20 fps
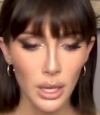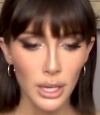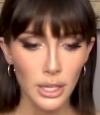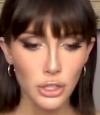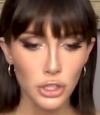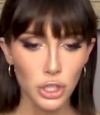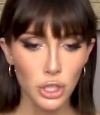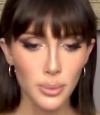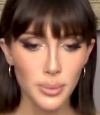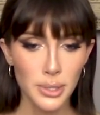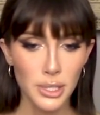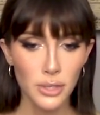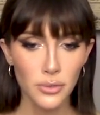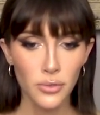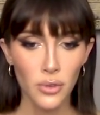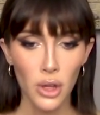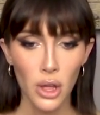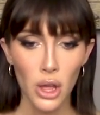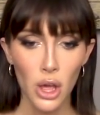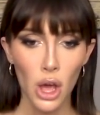in terms of
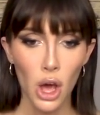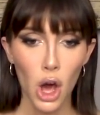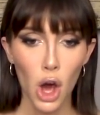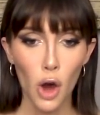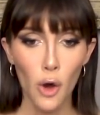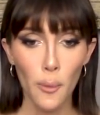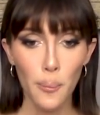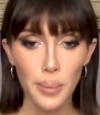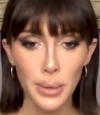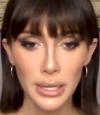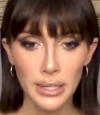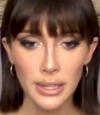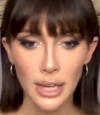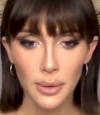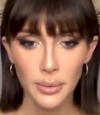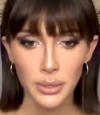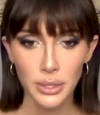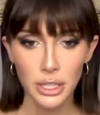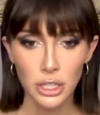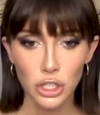opening
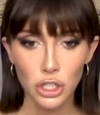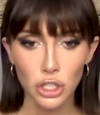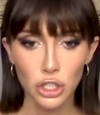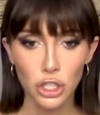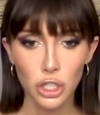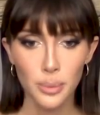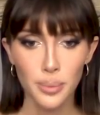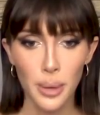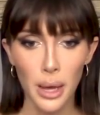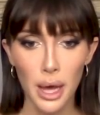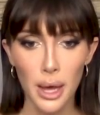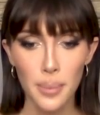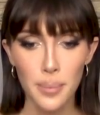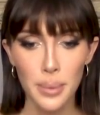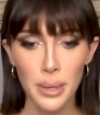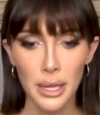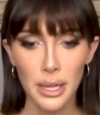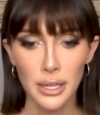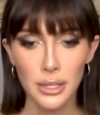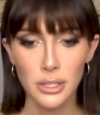that relationship up,
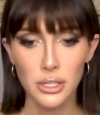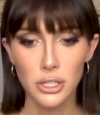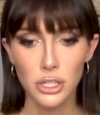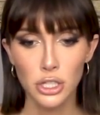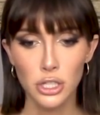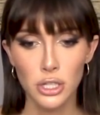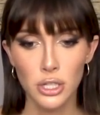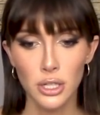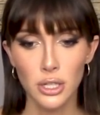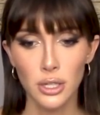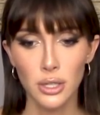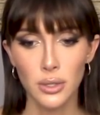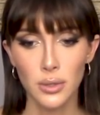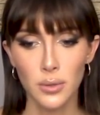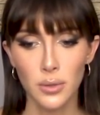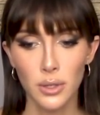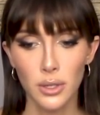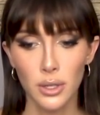it's just going to